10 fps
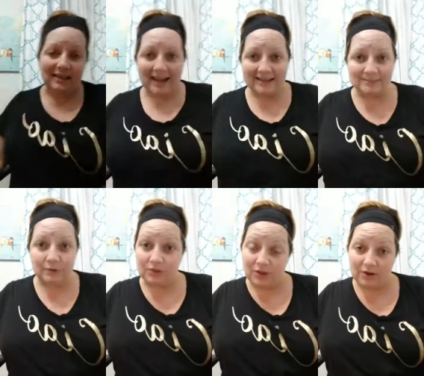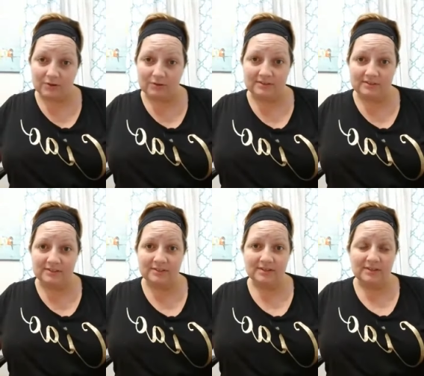Casper the Ghost.
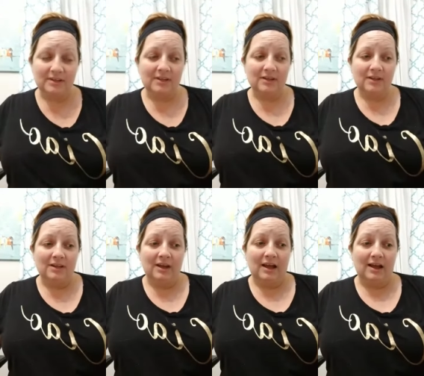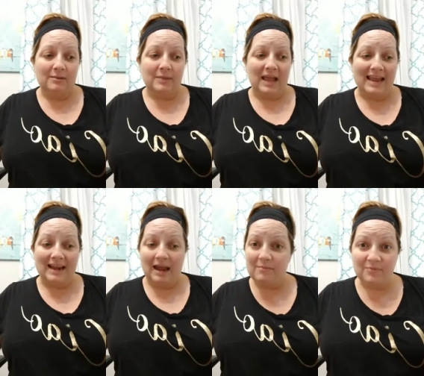And
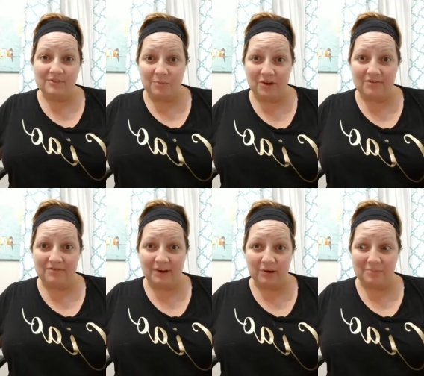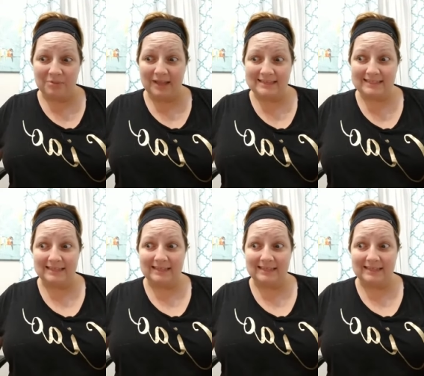I'm somewhat fair complected.